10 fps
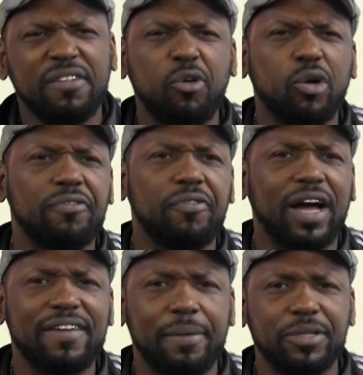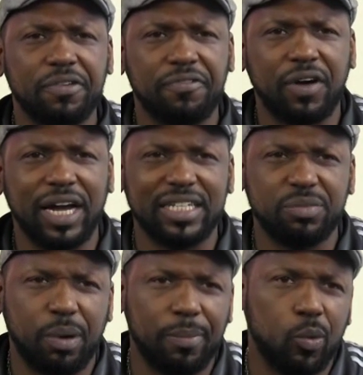45 amateur fights,
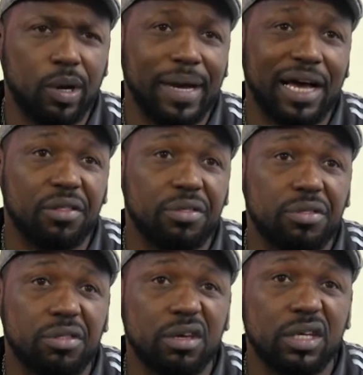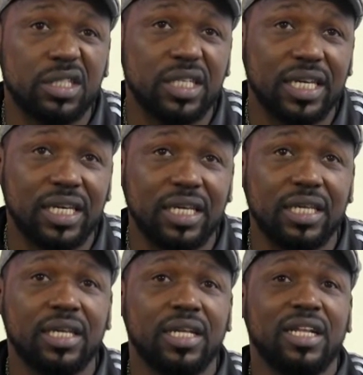probably won about
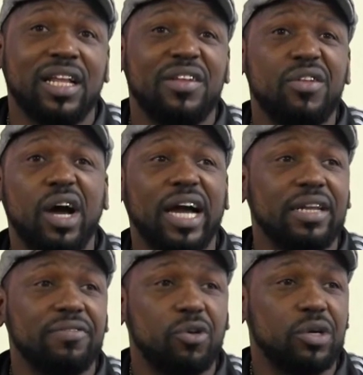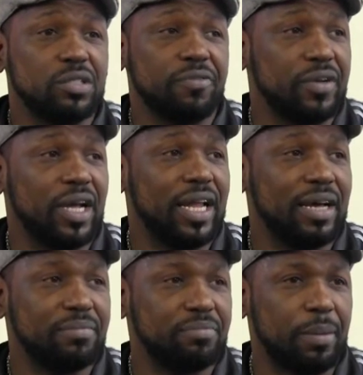39, 40, something like
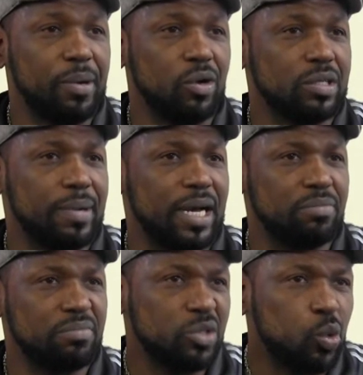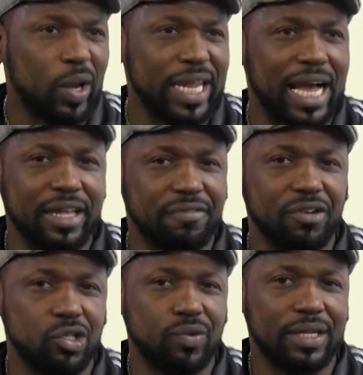that. Probably knocked about 20 out in the
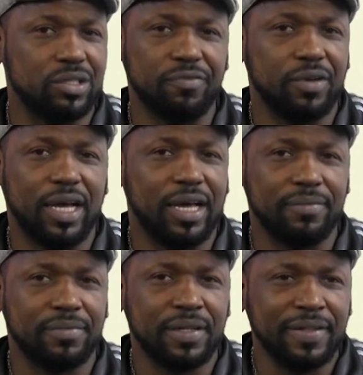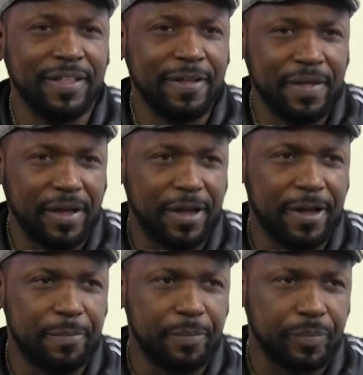first round, something like
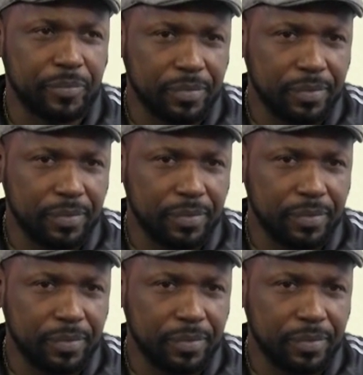that.